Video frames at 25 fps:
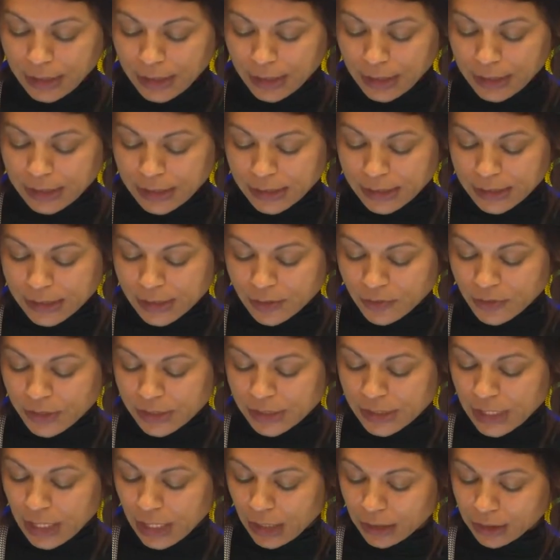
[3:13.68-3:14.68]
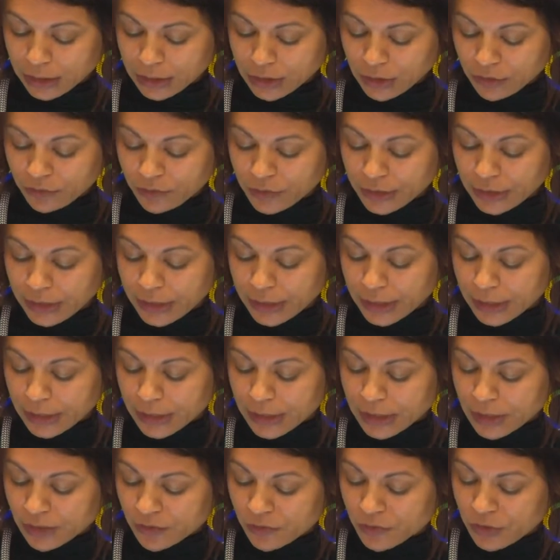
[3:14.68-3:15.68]
It is a result of the
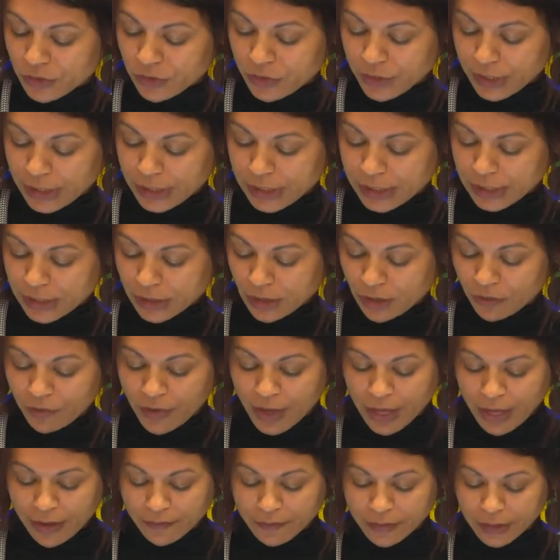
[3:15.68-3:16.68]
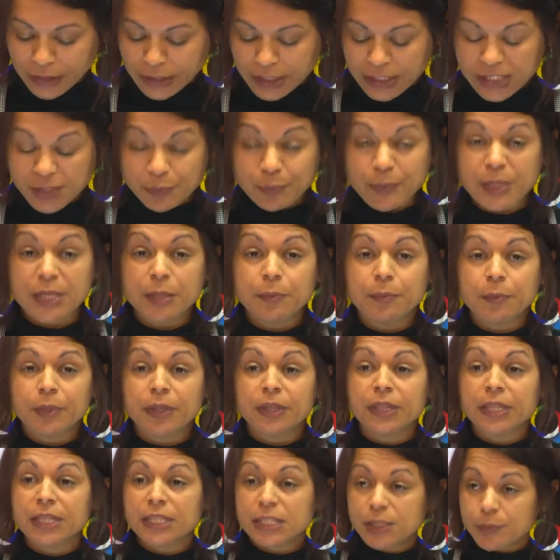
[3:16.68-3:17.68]
years of stress of having these
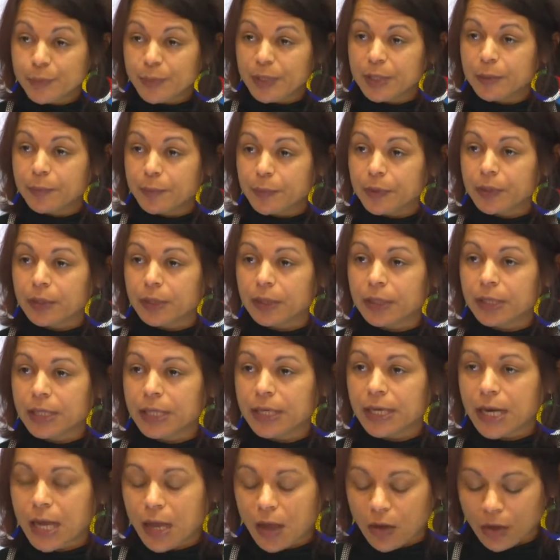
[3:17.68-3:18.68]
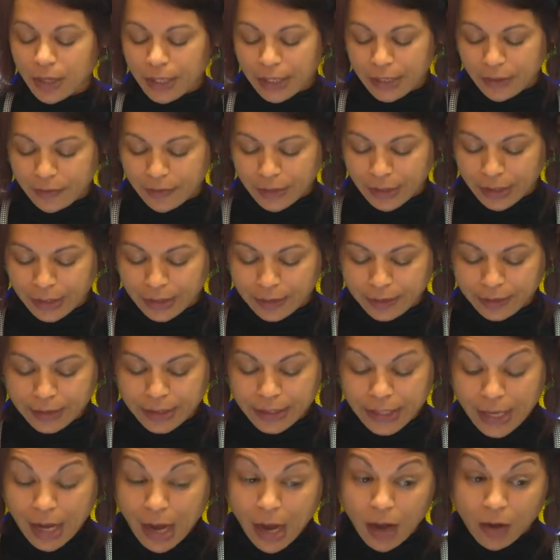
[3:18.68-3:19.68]
people, these people in our area,
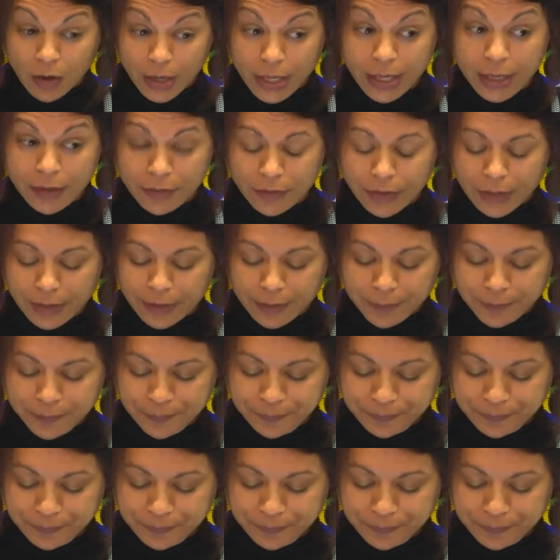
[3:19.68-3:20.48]
in our area.